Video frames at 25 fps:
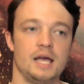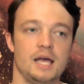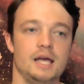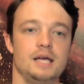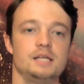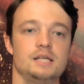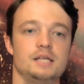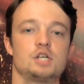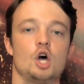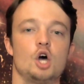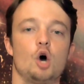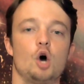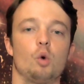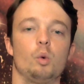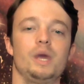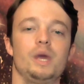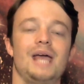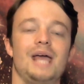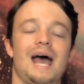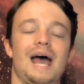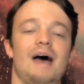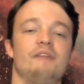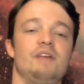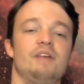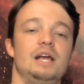is
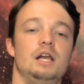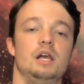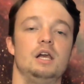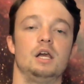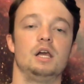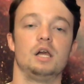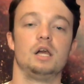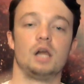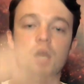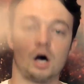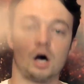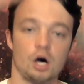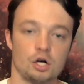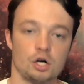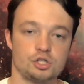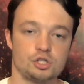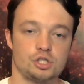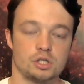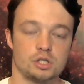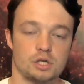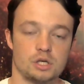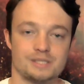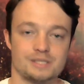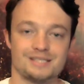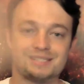we have a
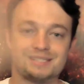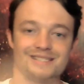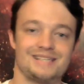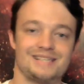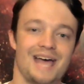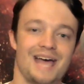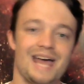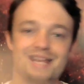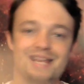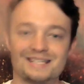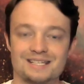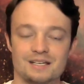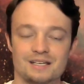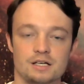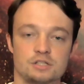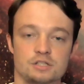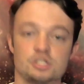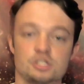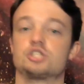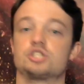larger set